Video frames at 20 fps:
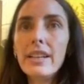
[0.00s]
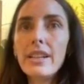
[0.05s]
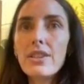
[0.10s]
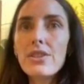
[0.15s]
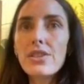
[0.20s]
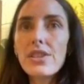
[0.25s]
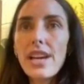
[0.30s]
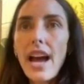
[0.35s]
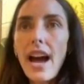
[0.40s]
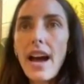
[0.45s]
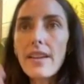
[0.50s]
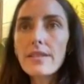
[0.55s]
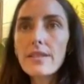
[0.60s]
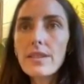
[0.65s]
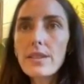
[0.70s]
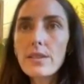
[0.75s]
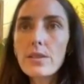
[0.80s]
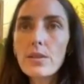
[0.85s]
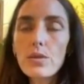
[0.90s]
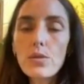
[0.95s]
She has
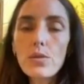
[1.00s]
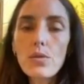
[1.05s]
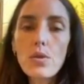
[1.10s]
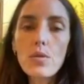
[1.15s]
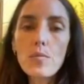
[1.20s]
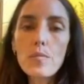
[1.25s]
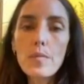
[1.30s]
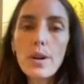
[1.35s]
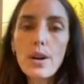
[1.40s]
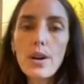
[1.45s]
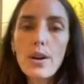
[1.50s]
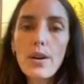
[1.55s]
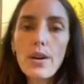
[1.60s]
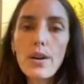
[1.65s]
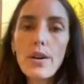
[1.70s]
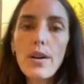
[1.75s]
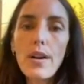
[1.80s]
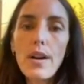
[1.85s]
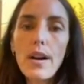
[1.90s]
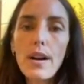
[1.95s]
this
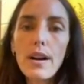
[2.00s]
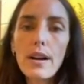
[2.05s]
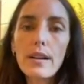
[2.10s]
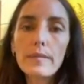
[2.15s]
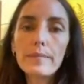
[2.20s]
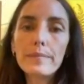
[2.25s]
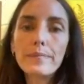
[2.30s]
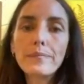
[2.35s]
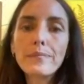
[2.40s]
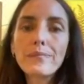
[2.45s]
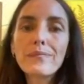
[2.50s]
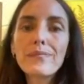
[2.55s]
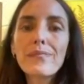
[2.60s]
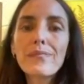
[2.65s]
tumor. Um,